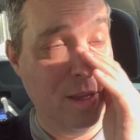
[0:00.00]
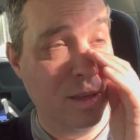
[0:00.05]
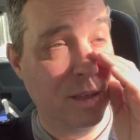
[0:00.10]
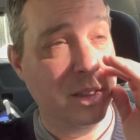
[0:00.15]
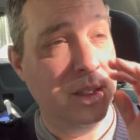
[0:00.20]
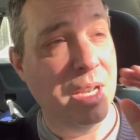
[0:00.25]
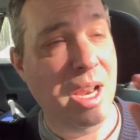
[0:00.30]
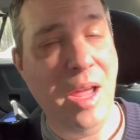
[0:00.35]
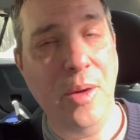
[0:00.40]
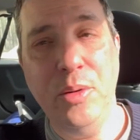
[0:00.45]

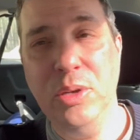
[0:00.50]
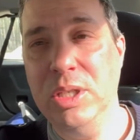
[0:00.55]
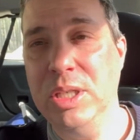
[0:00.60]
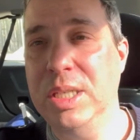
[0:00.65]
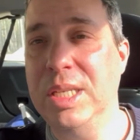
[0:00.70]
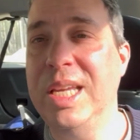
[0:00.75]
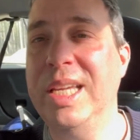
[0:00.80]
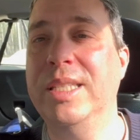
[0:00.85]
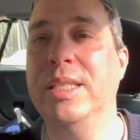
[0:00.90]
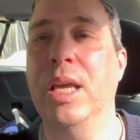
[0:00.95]
Today was a
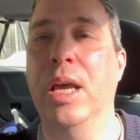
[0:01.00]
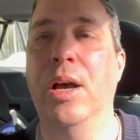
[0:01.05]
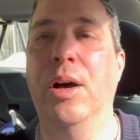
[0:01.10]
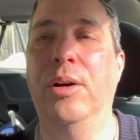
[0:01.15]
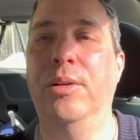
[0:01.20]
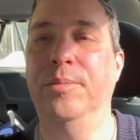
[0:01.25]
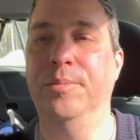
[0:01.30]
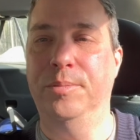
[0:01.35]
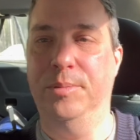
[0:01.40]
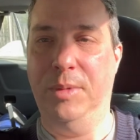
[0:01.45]

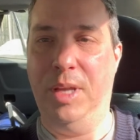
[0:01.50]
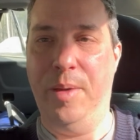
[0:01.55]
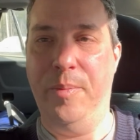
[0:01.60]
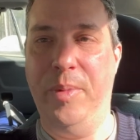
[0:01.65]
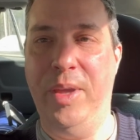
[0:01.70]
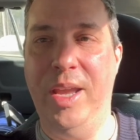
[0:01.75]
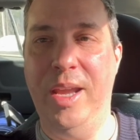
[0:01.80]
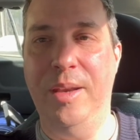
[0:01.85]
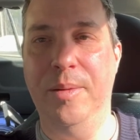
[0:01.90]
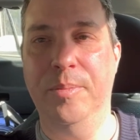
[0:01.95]
detail. I
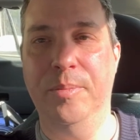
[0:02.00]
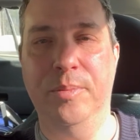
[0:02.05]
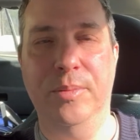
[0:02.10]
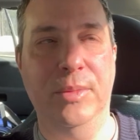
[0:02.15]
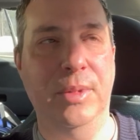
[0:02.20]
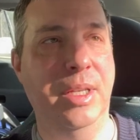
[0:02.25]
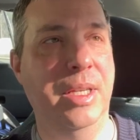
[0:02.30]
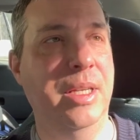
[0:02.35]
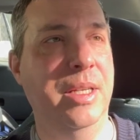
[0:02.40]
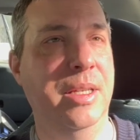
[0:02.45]
mean,
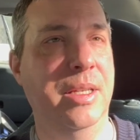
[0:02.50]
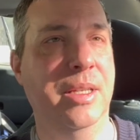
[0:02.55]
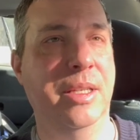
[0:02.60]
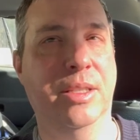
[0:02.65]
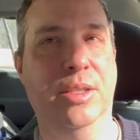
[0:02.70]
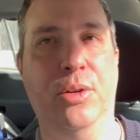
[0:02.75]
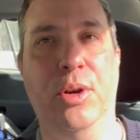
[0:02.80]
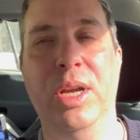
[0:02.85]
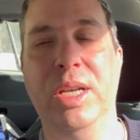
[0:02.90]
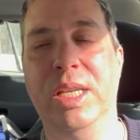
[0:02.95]

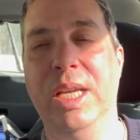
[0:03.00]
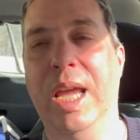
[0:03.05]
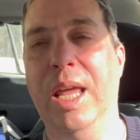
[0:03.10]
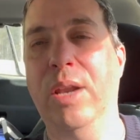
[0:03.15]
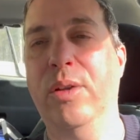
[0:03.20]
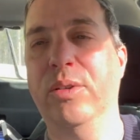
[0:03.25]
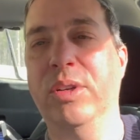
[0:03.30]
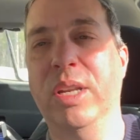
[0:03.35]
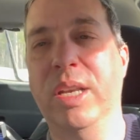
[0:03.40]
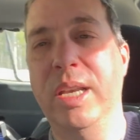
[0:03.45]
it's great to get
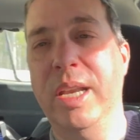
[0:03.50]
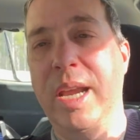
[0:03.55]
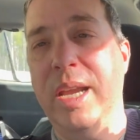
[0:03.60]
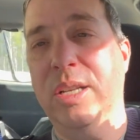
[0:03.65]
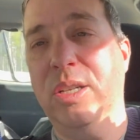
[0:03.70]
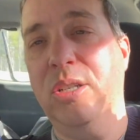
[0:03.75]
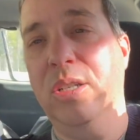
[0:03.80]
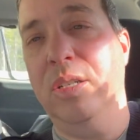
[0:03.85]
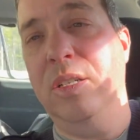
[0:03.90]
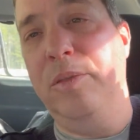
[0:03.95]
out into
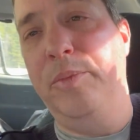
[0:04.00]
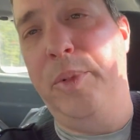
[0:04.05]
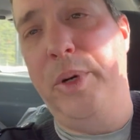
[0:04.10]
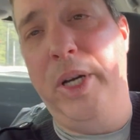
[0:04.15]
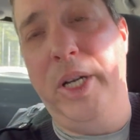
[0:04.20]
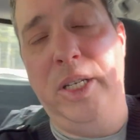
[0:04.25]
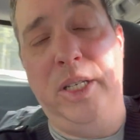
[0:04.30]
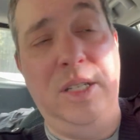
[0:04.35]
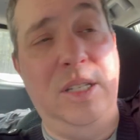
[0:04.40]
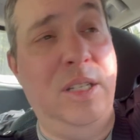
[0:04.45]
nature,
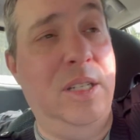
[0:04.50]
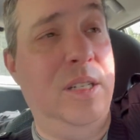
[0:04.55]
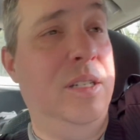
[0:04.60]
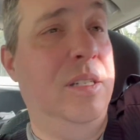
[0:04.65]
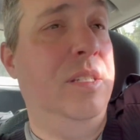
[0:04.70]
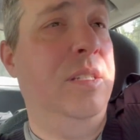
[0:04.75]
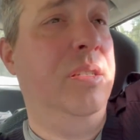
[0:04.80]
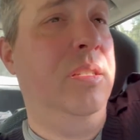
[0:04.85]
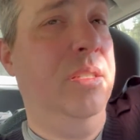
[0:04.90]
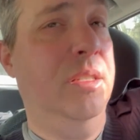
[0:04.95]
but
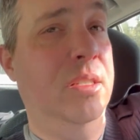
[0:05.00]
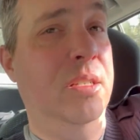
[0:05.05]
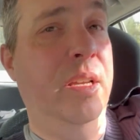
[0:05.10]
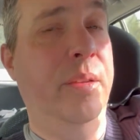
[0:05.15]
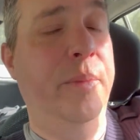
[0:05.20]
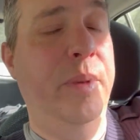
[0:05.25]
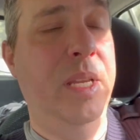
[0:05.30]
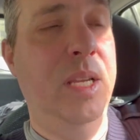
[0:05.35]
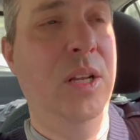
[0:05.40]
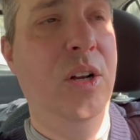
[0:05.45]
I
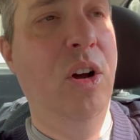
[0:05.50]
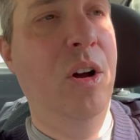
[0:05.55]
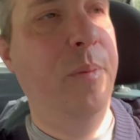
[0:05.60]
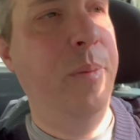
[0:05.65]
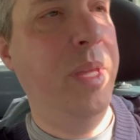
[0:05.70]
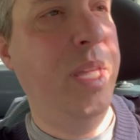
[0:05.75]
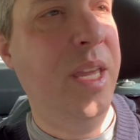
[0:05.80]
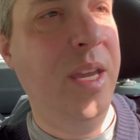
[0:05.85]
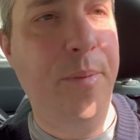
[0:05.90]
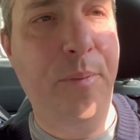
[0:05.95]
mean, you know
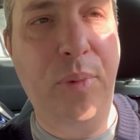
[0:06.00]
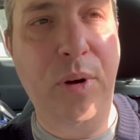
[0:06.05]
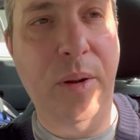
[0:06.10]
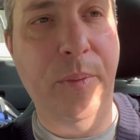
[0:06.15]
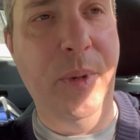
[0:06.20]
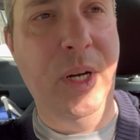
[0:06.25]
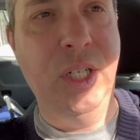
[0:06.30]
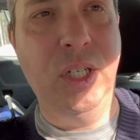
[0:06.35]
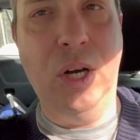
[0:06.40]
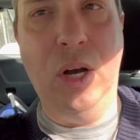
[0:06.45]
me, I'm pretty
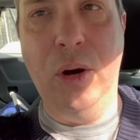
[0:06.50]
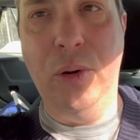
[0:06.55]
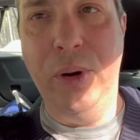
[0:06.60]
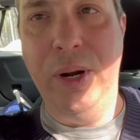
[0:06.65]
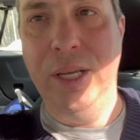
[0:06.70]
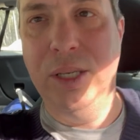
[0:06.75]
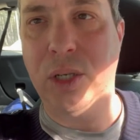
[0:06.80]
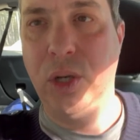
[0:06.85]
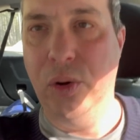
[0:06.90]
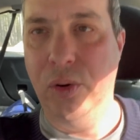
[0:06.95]
much
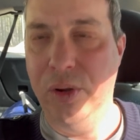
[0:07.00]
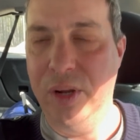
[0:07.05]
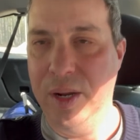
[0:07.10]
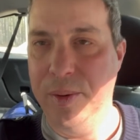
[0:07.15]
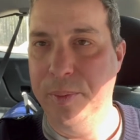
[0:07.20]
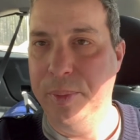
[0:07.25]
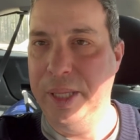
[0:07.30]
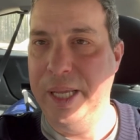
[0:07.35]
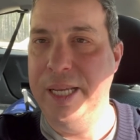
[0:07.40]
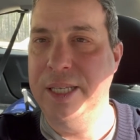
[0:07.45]
always going and
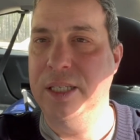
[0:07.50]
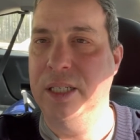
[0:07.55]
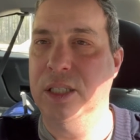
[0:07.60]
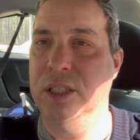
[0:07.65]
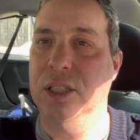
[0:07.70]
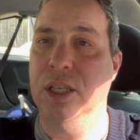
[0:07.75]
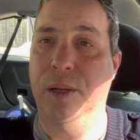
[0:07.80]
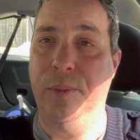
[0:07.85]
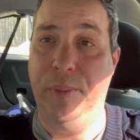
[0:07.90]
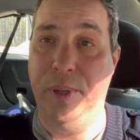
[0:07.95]
blazing
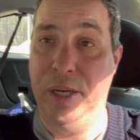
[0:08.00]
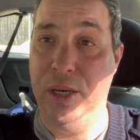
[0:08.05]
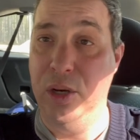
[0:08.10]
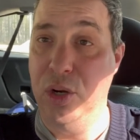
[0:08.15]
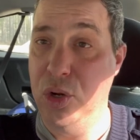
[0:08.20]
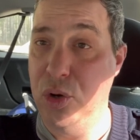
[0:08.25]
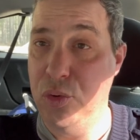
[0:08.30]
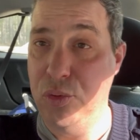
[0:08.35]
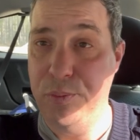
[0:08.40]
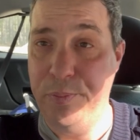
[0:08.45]
something
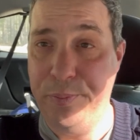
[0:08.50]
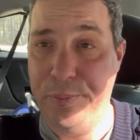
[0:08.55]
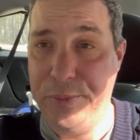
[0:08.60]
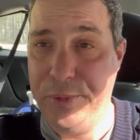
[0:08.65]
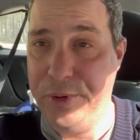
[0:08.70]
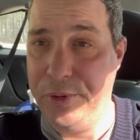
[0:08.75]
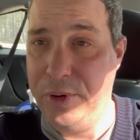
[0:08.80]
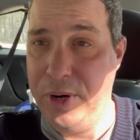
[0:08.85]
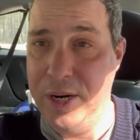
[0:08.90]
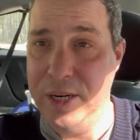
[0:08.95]
new,
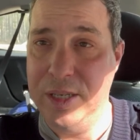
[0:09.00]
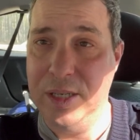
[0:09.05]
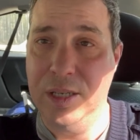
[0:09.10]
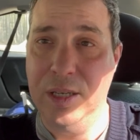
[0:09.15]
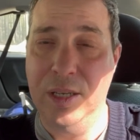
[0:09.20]
right?